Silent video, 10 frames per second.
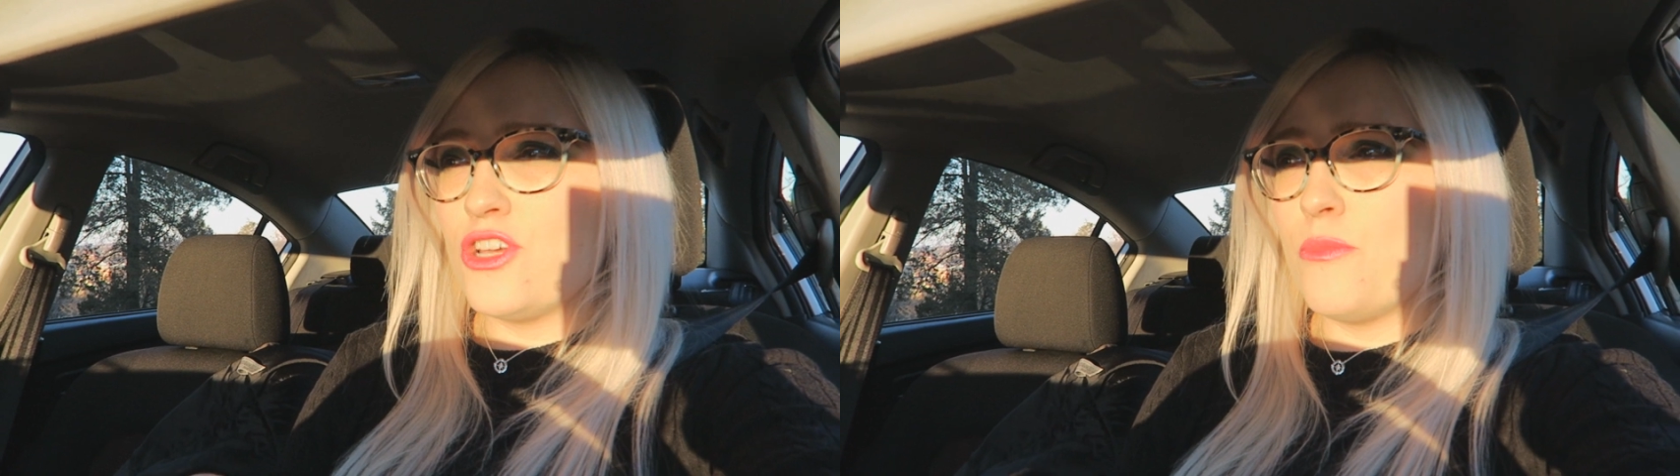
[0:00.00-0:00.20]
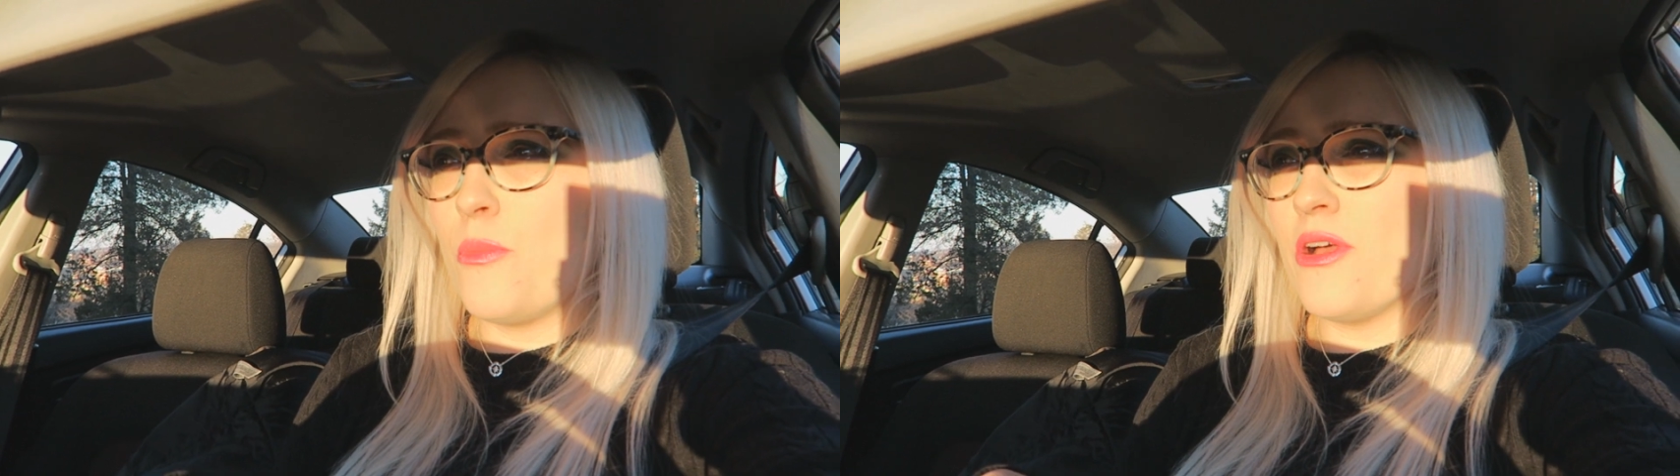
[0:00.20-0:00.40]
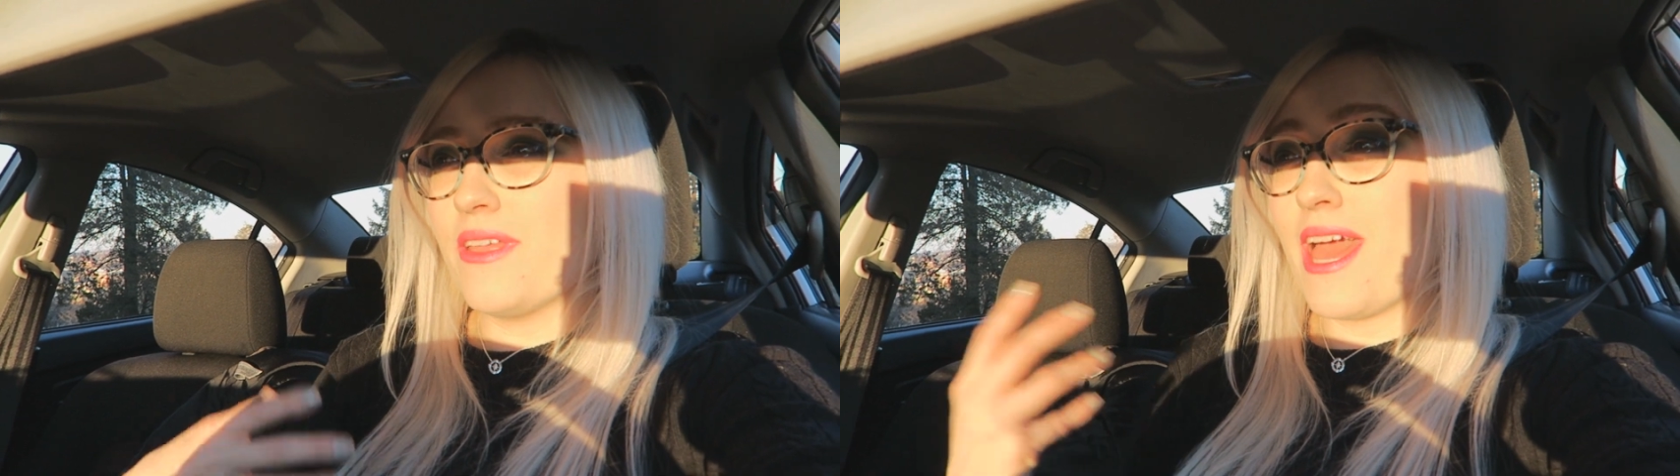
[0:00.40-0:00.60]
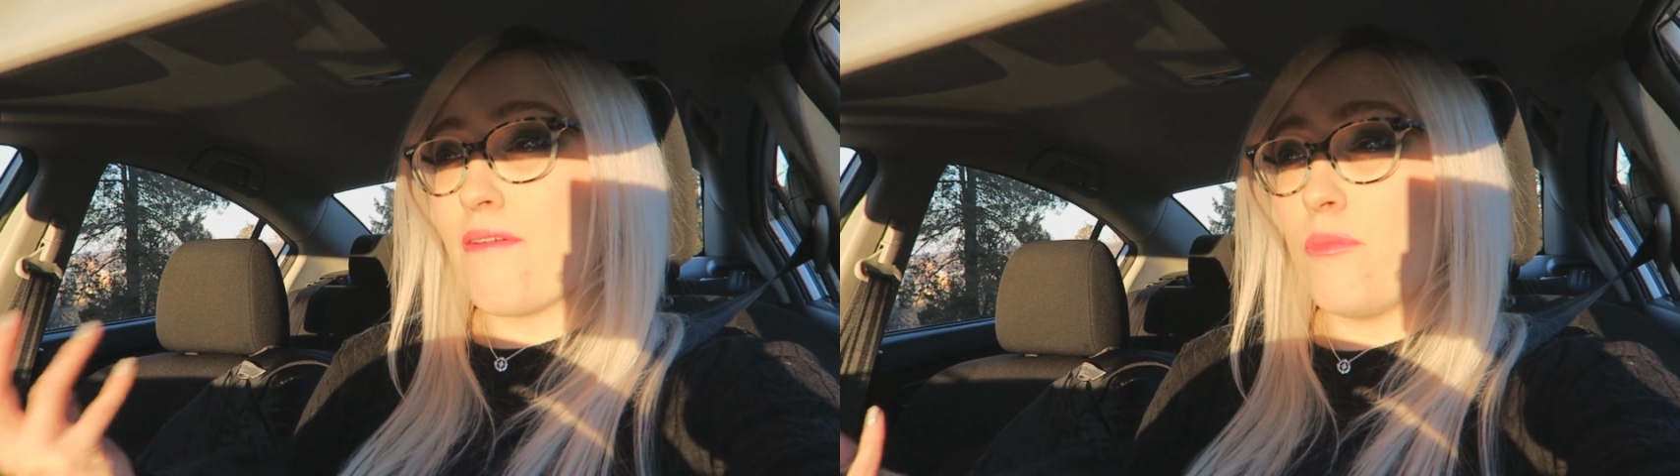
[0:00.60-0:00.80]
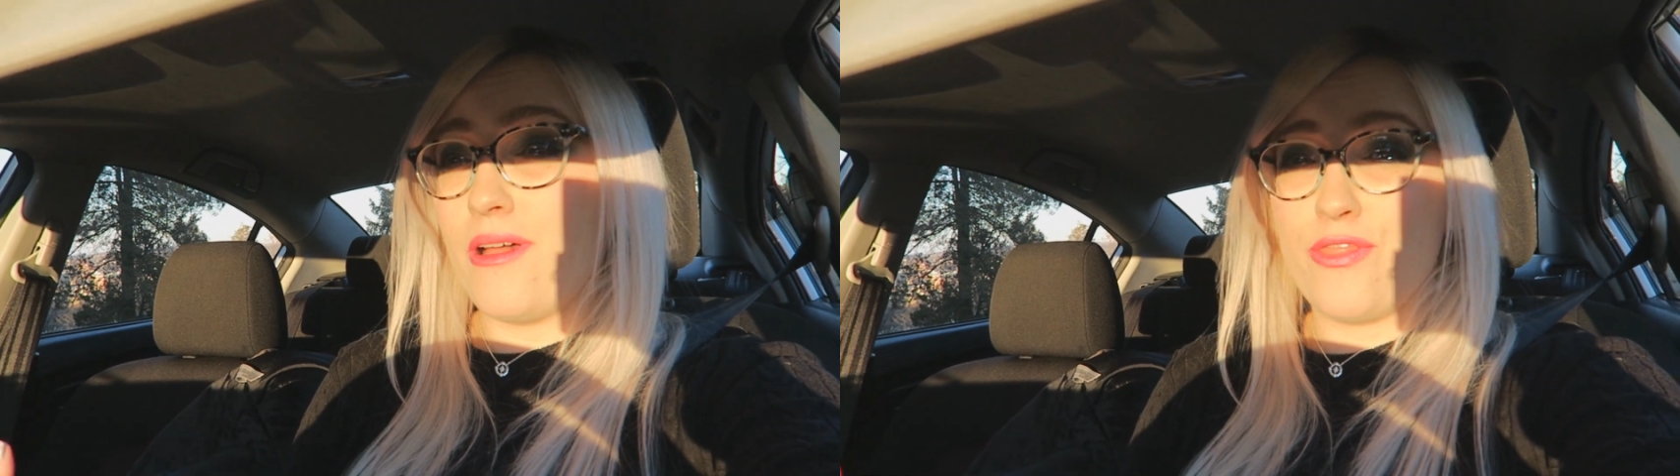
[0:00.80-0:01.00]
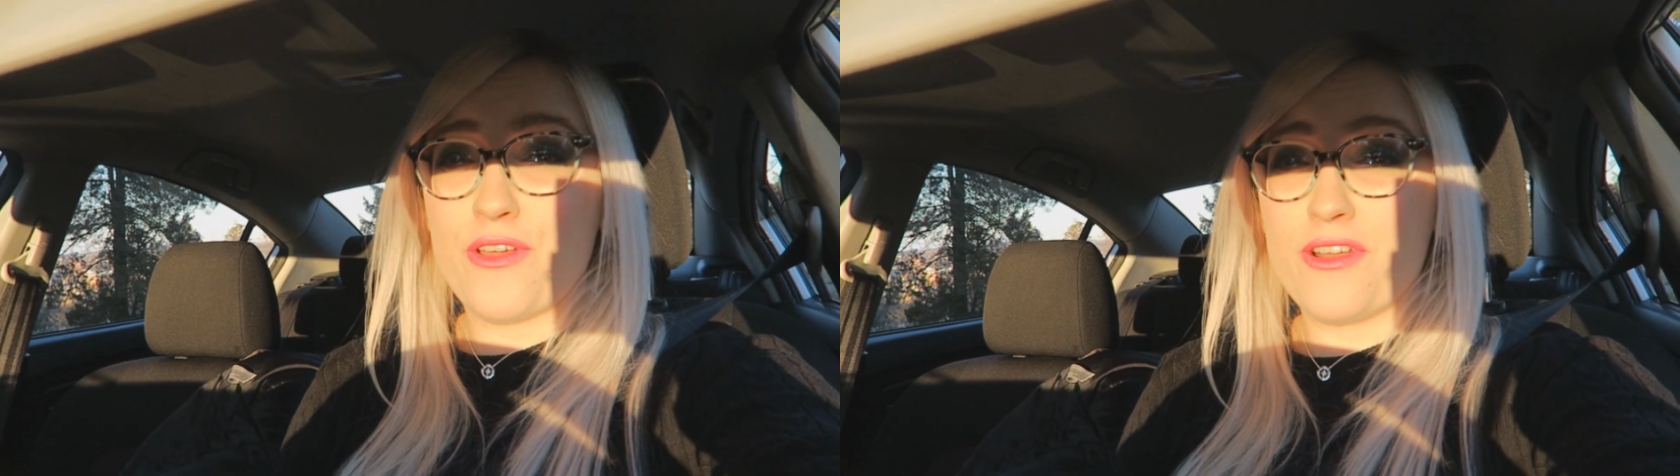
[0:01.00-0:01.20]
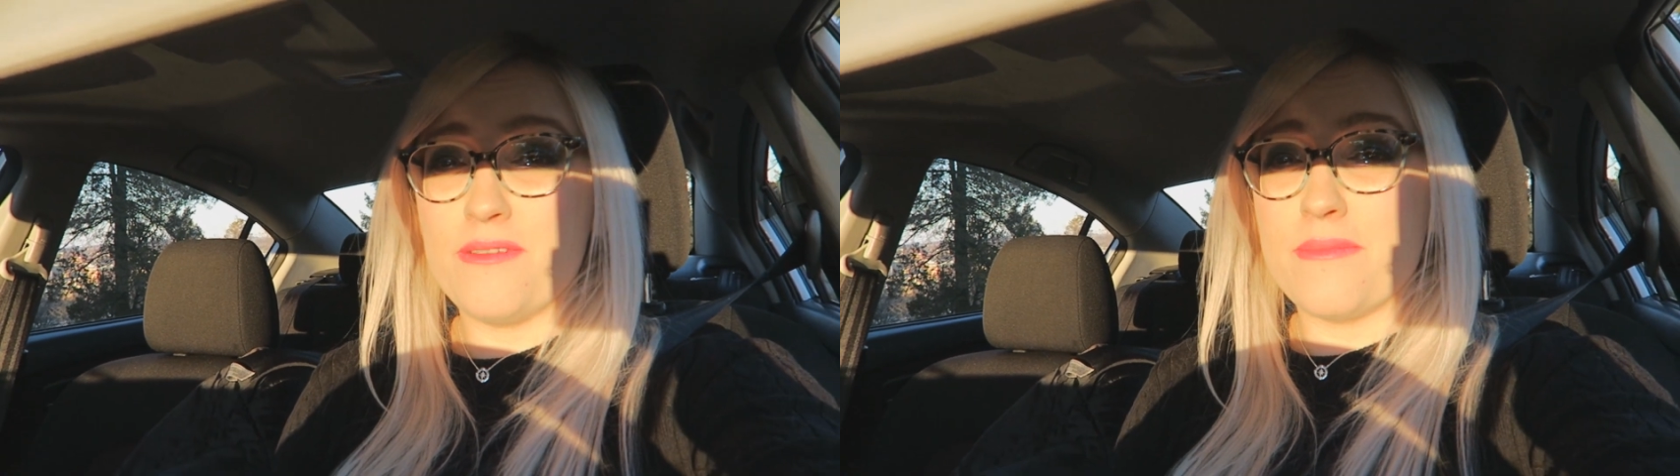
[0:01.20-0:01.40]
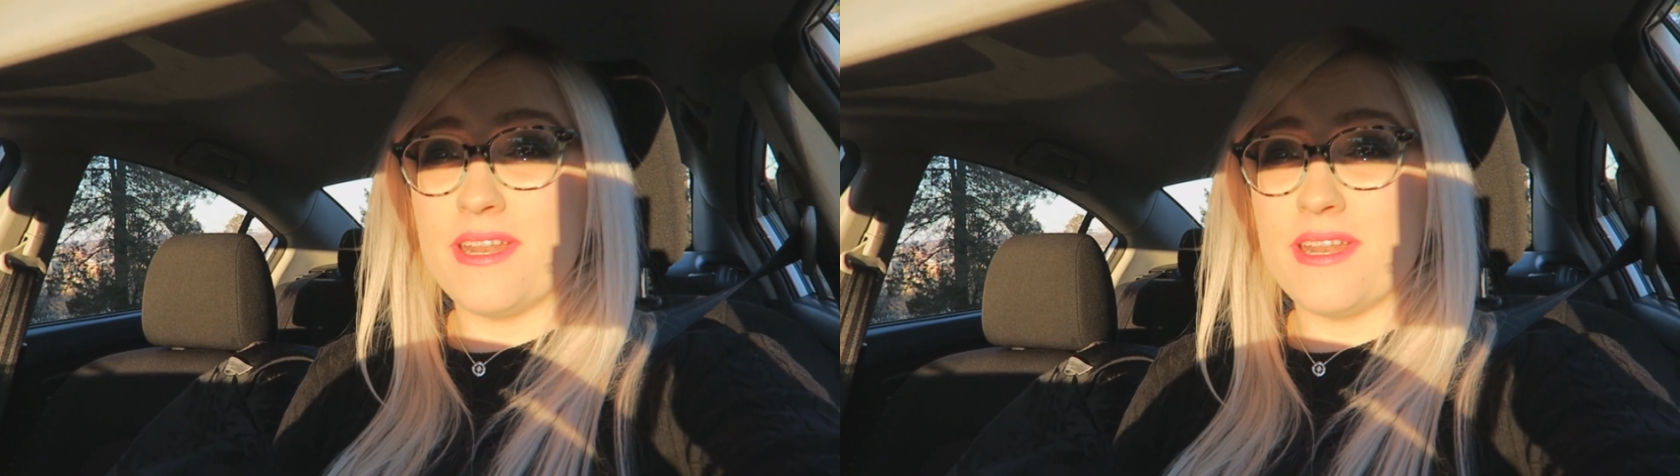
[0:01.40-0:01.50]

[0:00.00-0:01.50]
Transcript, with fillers: to, but we only have about 30